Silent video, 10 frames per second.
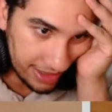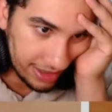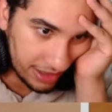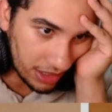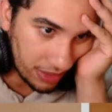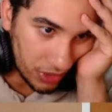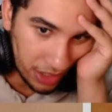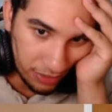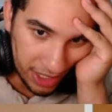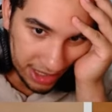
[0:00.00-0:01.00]
stuff to
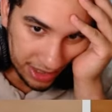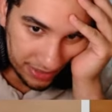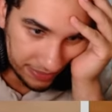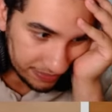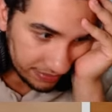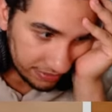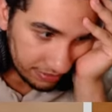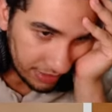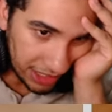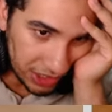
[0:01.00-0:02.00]
get rested.
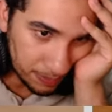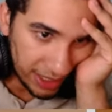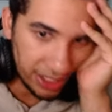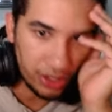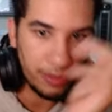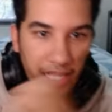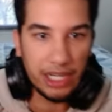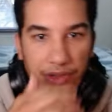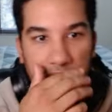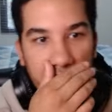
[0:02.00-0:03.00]
They just play another
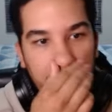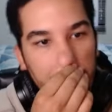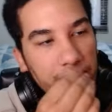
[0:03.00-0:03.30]
blocker instead.